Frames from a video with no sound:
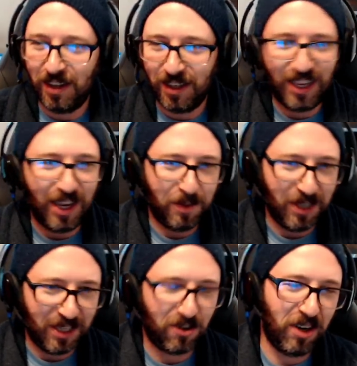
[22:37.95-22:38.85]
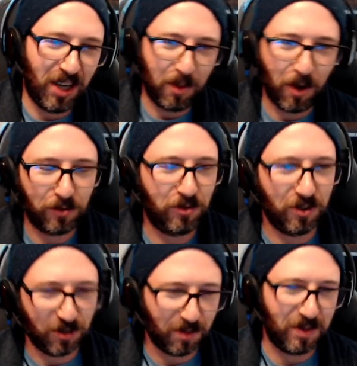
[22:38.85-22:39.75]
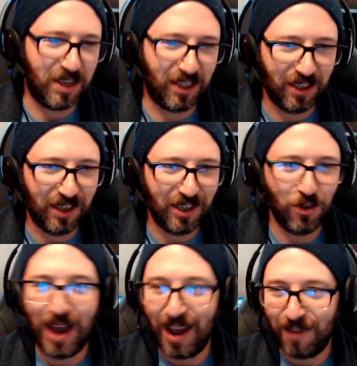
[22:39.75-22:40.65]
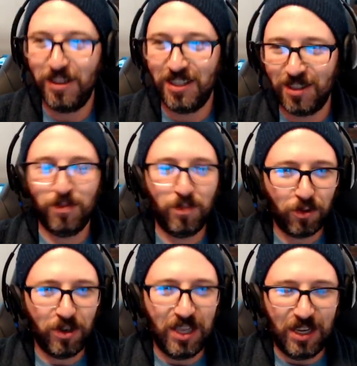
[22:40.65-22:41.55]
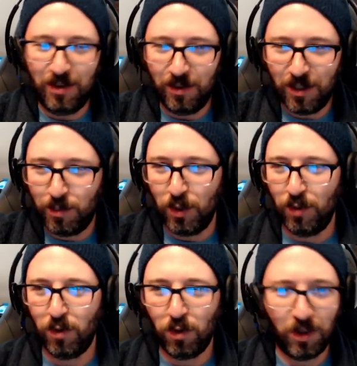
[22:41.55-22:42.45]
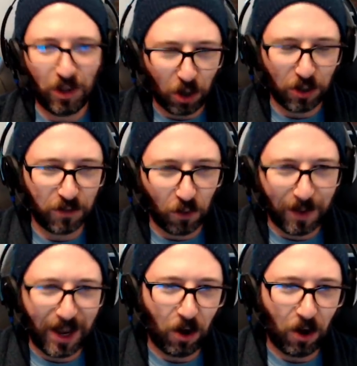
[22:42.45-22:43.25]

a game disc or a game cartridge or something, you have this pretty this beautiful large format